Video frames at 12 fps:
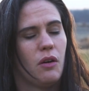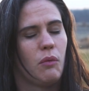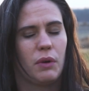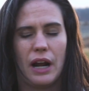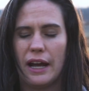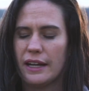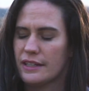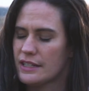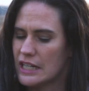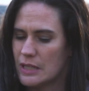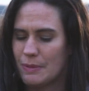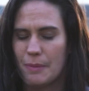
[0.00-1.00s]
When I
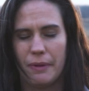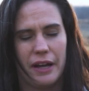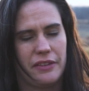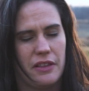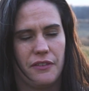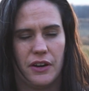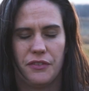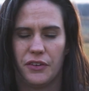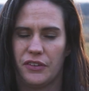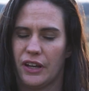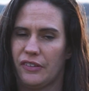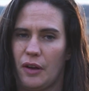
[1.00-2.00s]
teach people, I say the very
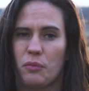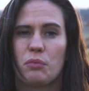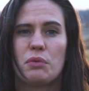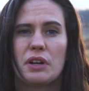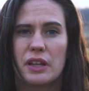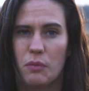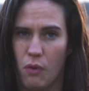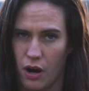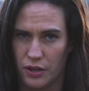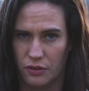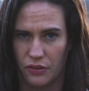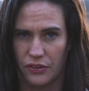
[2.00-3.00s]
first thing is I really
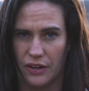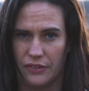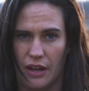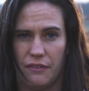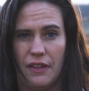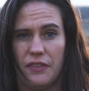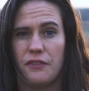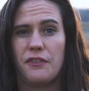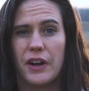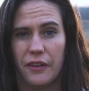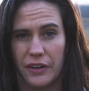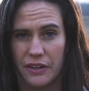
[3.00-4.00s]
want you to stay safe. That's
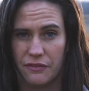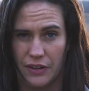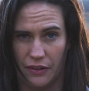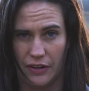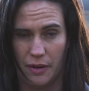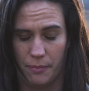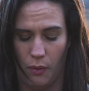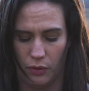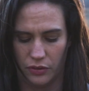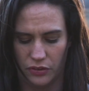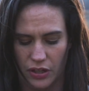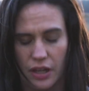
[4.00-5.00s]
very, very
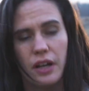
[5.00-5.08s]
important.